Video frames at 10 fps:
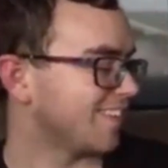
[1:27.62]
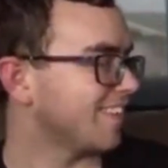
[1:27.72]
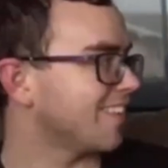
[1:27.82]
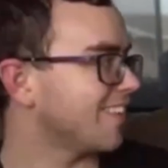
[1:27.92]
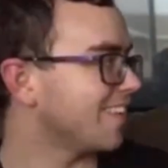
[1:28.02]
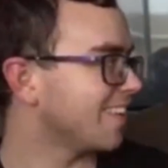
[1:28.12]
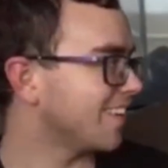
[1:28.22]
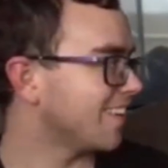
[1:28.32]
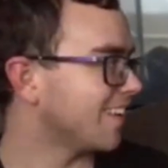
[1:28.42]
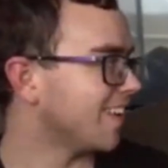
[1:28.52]

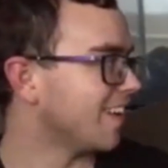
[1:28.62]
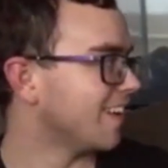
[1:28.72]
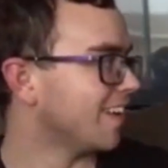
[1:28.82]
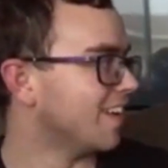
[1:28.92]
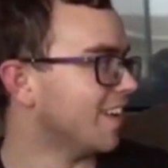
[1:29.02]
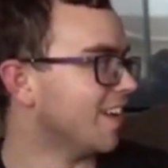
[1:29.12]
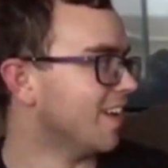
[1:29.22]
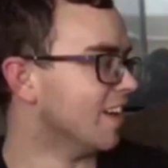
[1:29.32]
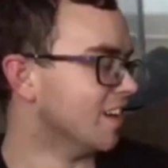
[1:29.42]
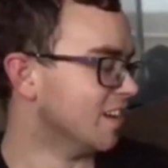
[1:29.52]

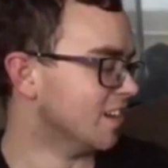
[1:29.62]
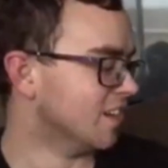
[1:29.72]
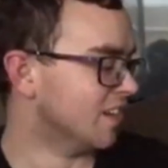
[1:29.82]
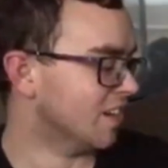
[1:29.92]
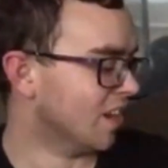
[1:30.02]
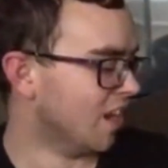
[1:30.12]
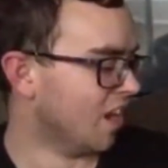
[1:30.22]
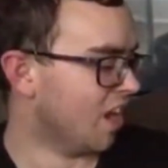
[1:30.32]
No words are spoken by the person on screen.